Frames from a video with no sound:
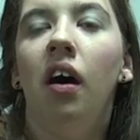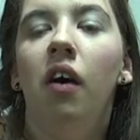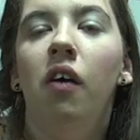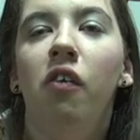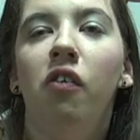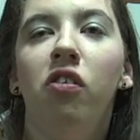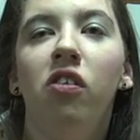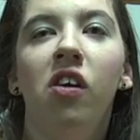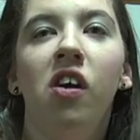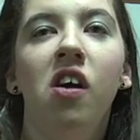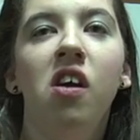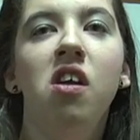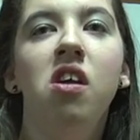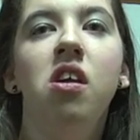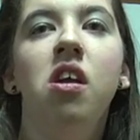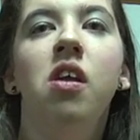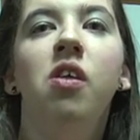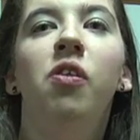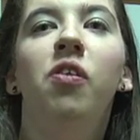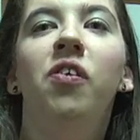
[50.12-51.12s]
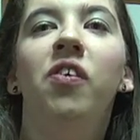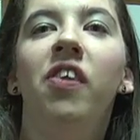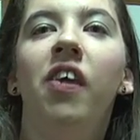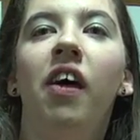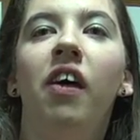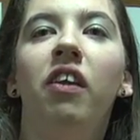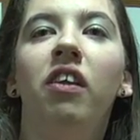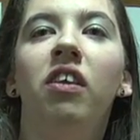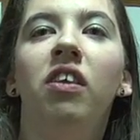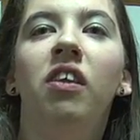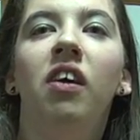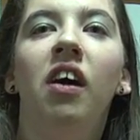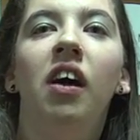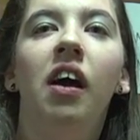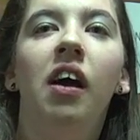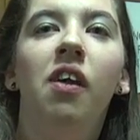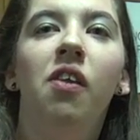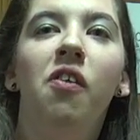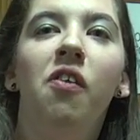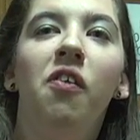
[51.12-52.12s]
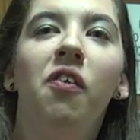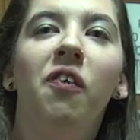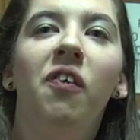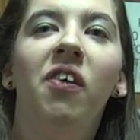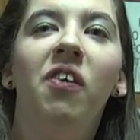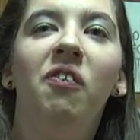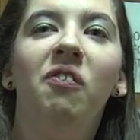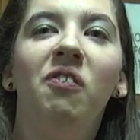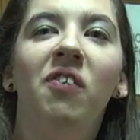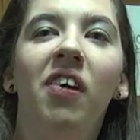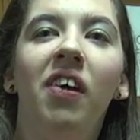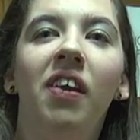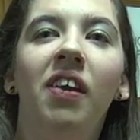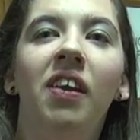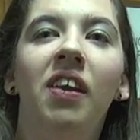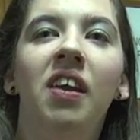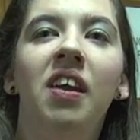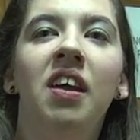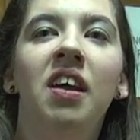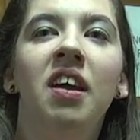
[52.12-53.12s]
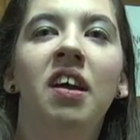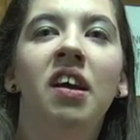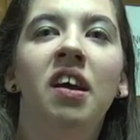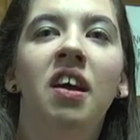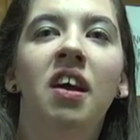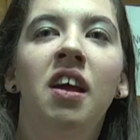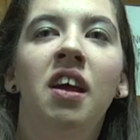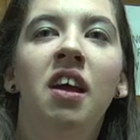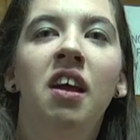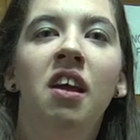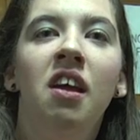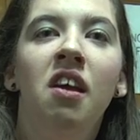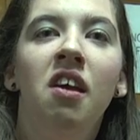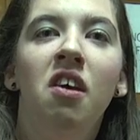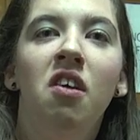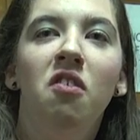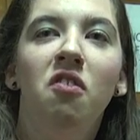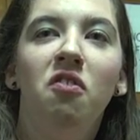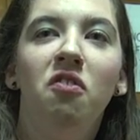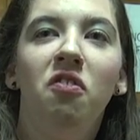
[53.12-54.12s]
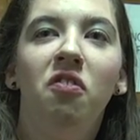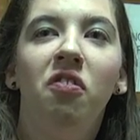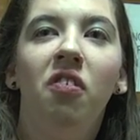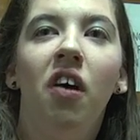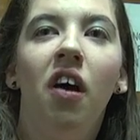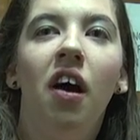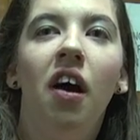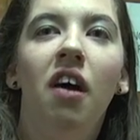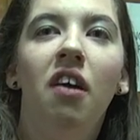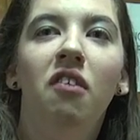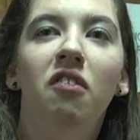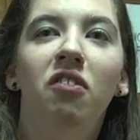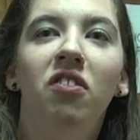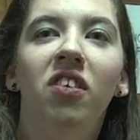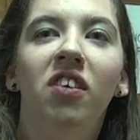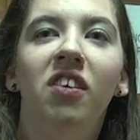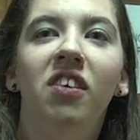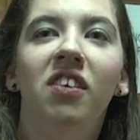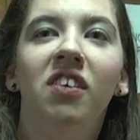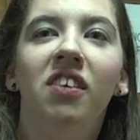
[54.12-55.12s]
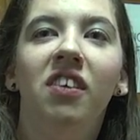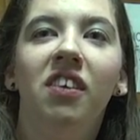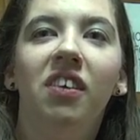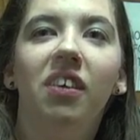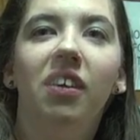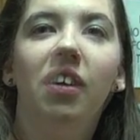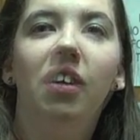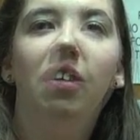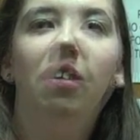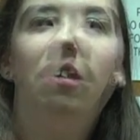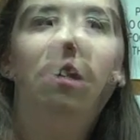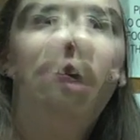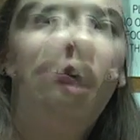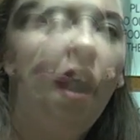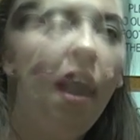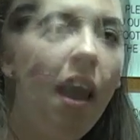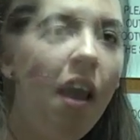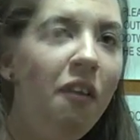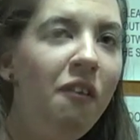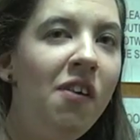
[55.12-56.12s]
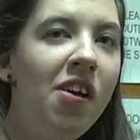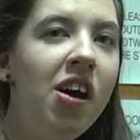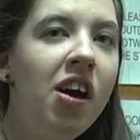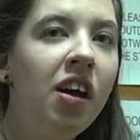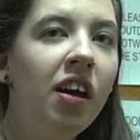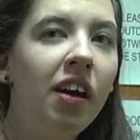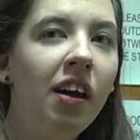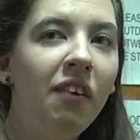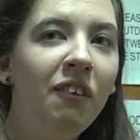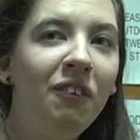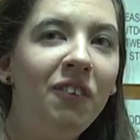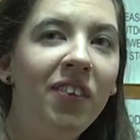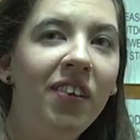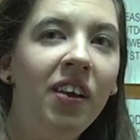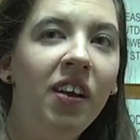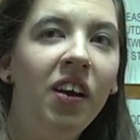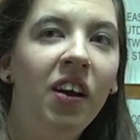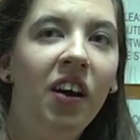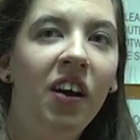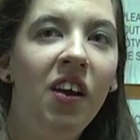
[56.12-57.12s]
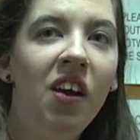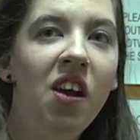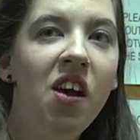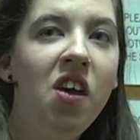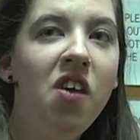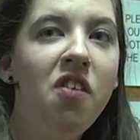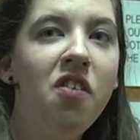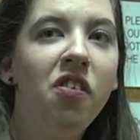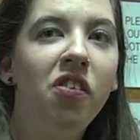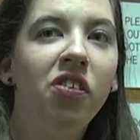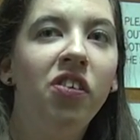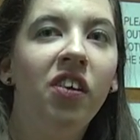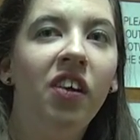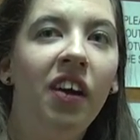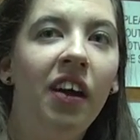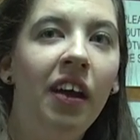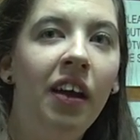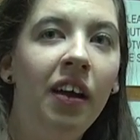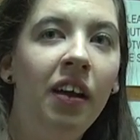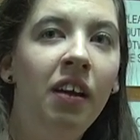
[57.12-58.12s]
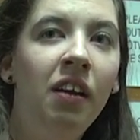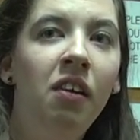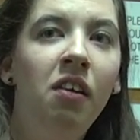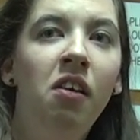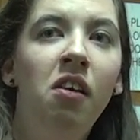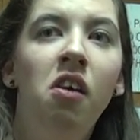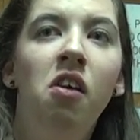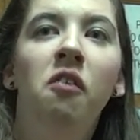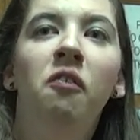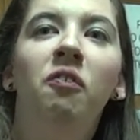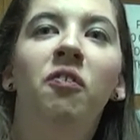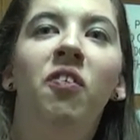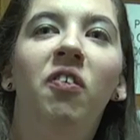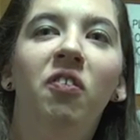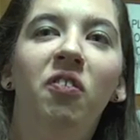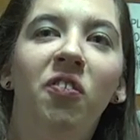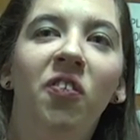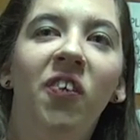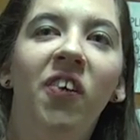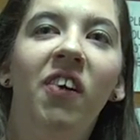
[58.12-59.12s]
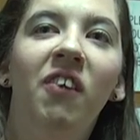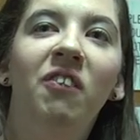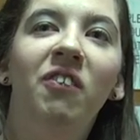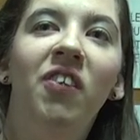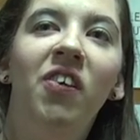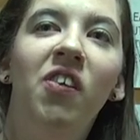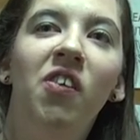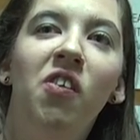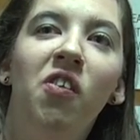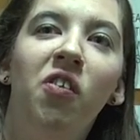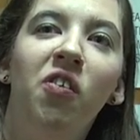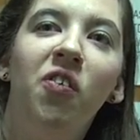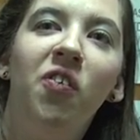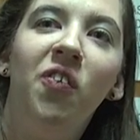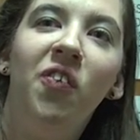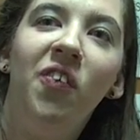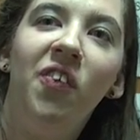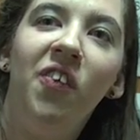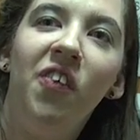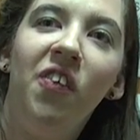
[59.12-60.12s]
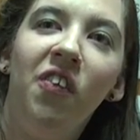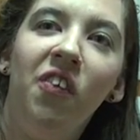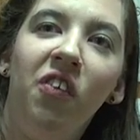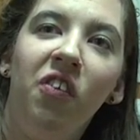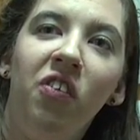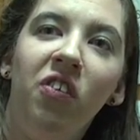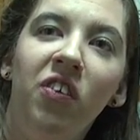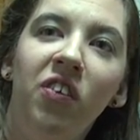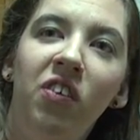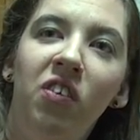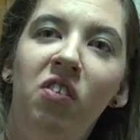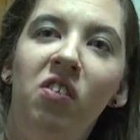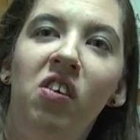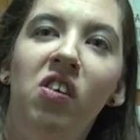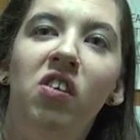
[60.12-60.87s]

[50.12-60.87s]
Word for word: I started in 2009, so it's been five years now. I'm a company artist. I perform in schools, universities